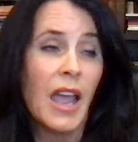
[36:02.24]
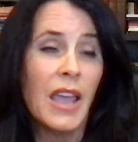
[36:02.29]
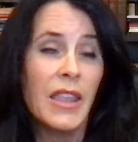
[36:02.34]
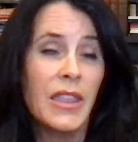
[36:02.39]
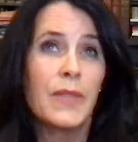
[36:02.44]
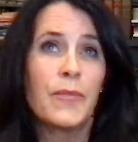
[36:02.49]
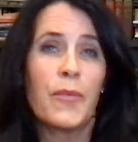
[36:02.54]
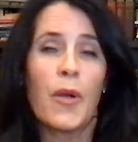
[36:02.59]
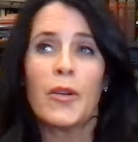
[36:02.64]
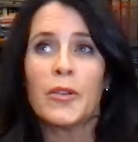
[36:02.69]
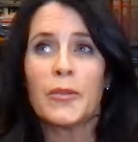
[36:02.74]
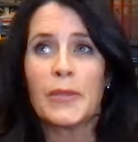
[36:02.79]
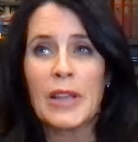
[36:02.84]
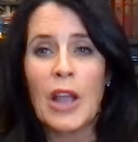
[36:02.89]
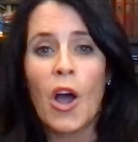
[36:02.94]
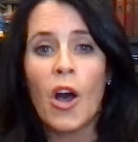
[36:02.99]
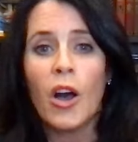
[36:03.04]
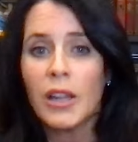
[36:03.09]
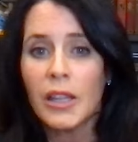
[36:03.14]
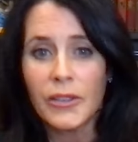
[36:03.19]
I think probably
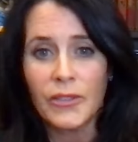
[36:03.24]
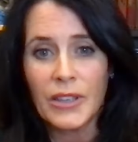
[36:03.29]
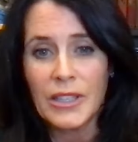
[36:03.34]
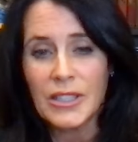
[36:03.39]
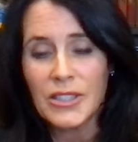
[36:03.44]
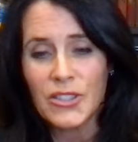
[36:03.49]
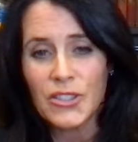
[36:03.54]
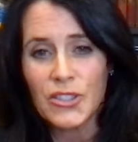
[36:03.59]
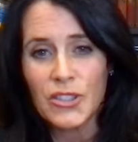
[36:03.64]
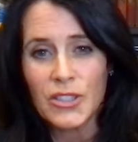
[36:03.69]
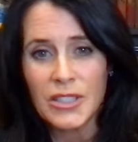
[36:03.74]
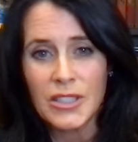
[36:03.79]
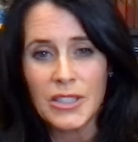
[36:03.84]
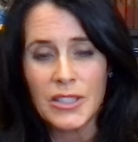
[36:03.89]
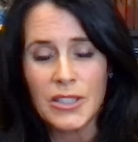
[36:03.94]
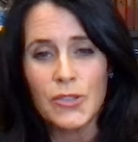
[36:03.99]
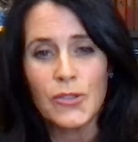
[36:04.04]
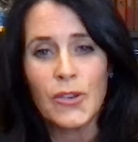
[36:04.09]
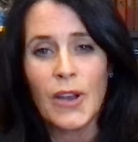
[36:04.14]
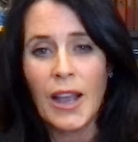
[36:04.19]
all of us should
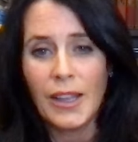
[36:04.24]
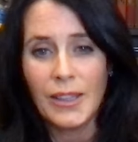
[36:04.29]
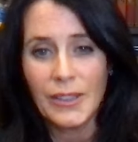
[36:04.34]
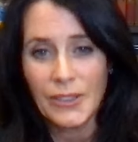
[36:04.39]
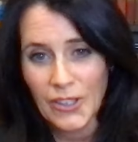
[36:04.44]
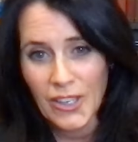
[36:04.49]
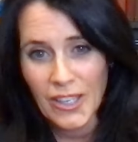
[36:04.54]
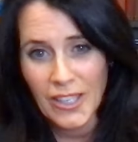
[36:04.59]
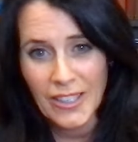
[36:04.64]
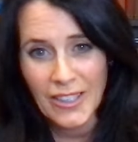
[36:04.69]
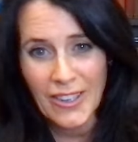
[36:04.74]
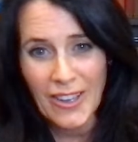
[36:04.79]
do Al Anon,